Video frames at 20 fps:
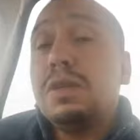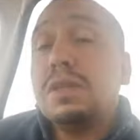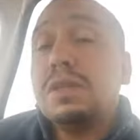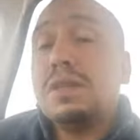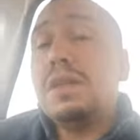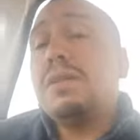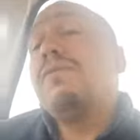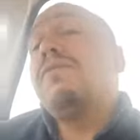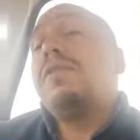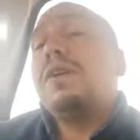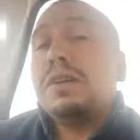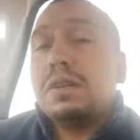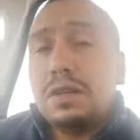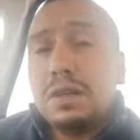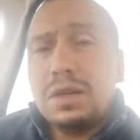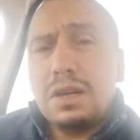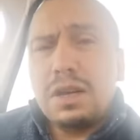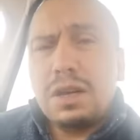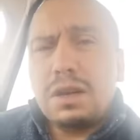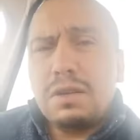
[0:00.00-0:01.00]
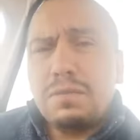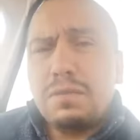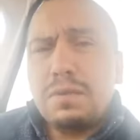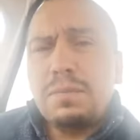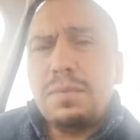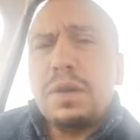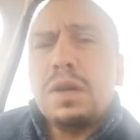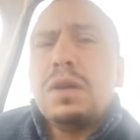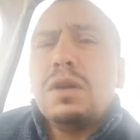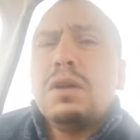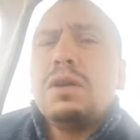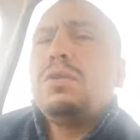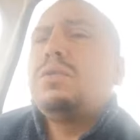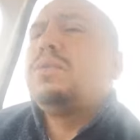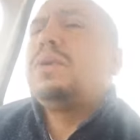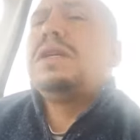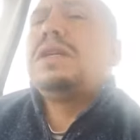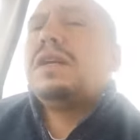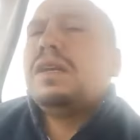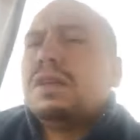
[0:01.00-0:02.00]
system fighting it off or
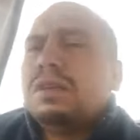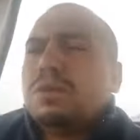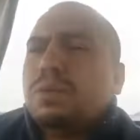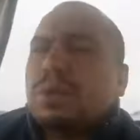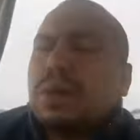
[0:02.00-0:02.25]
it